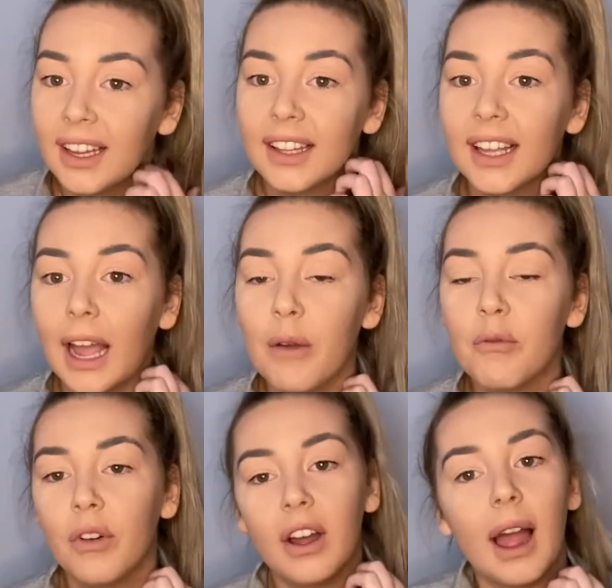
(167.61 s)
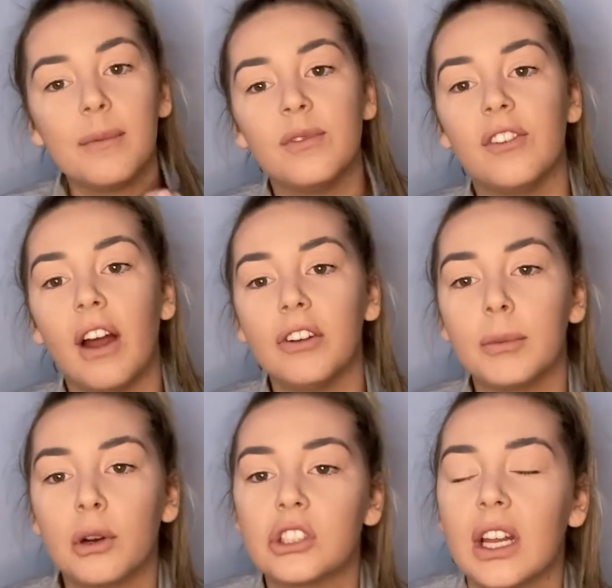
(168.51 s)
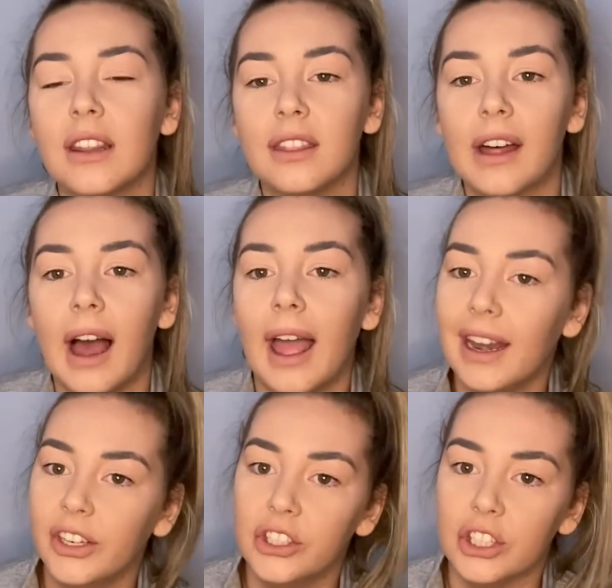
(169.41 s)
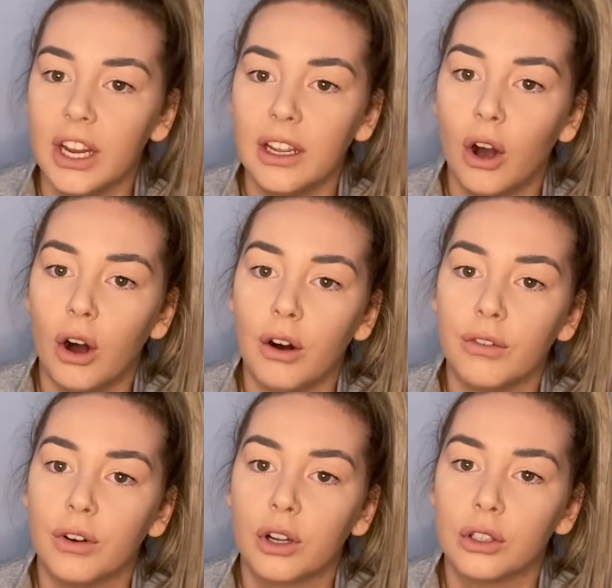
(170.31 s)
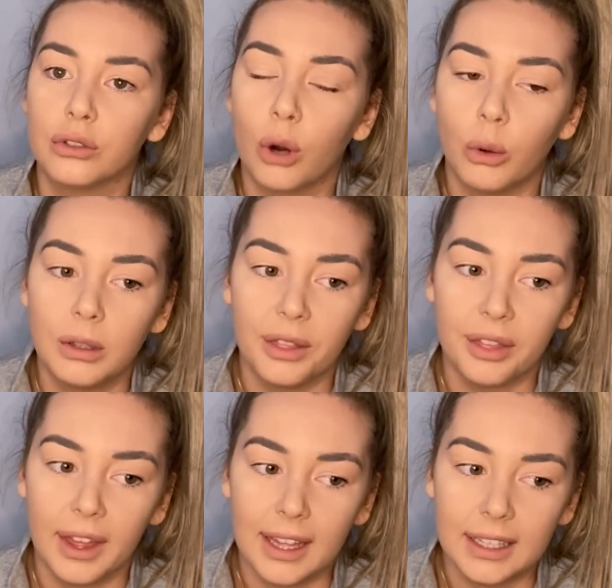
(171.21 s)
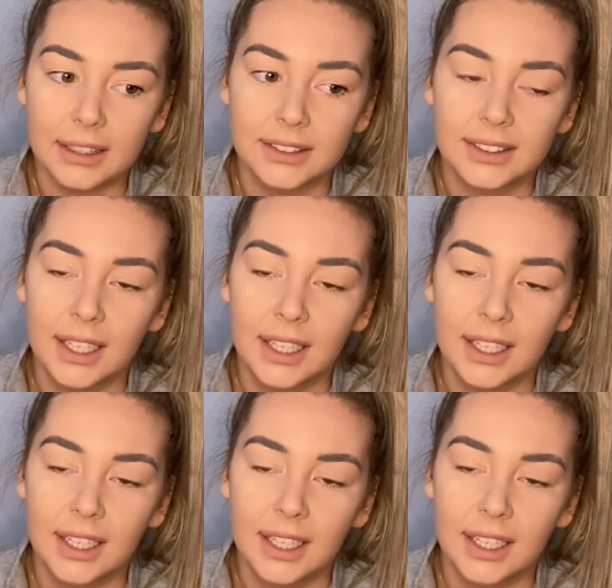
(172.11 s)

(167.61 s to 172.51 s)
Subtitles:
I'm very much in that energy of controlling things.